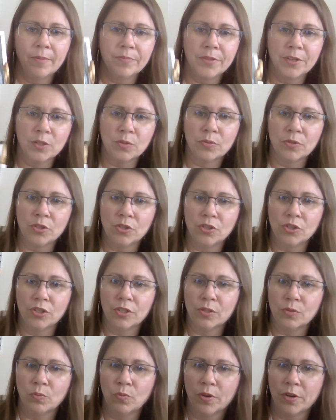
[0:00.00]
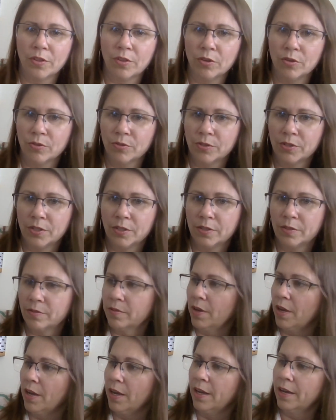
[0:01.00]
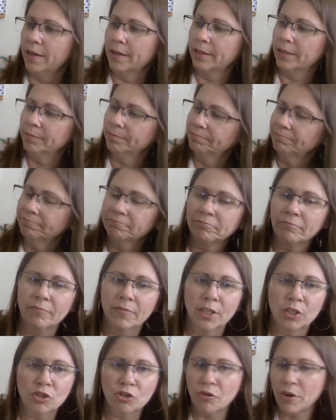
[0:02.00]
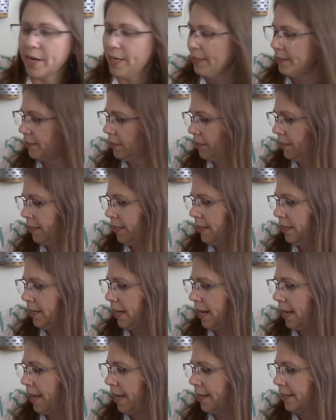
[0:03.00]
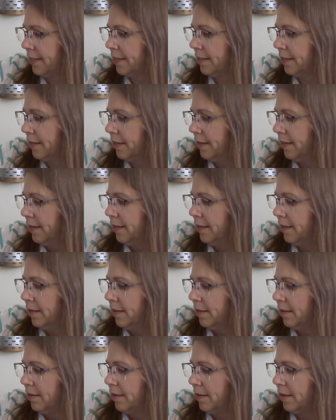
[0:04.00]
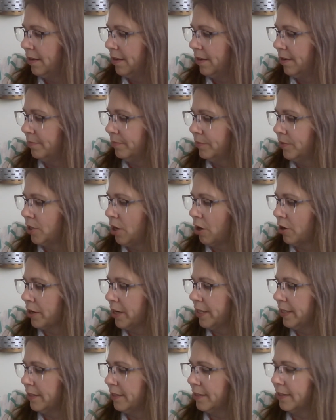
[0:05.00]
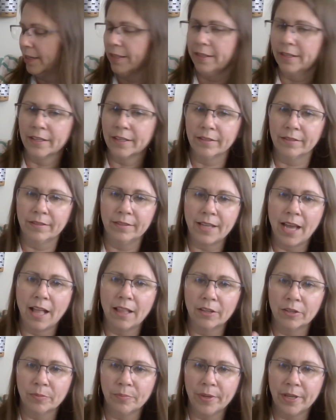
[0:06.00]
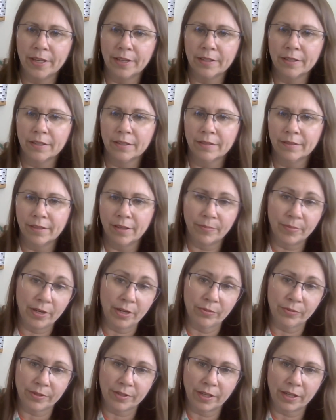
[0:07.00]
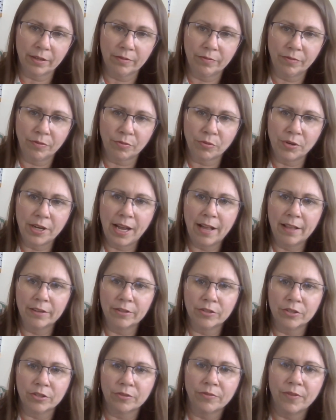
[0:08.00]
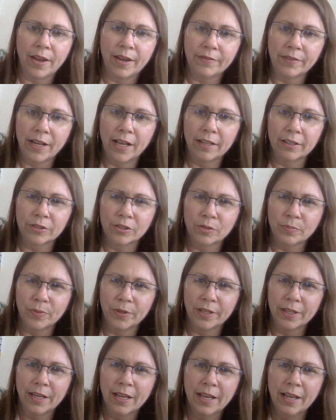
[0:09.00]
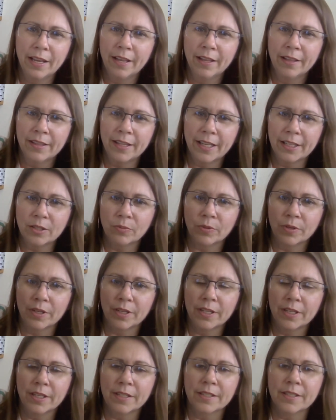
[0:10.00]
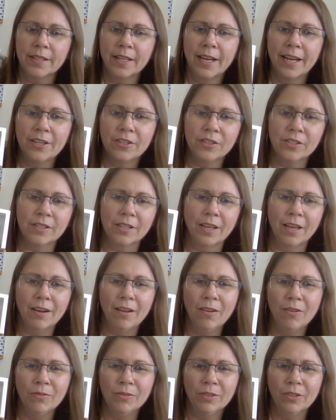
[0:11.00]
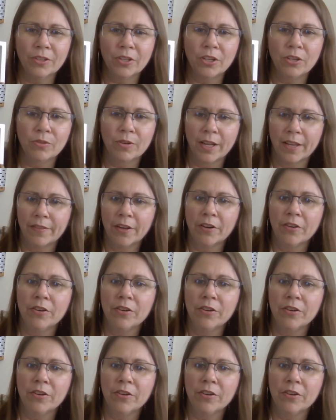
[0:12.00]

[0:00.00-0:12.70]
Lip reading: This was just one of those trays that you get at Target in the dollar bin. I mean, it was like $3 or $5, but that's what it is. And I just thought, oh, it would look cute on there.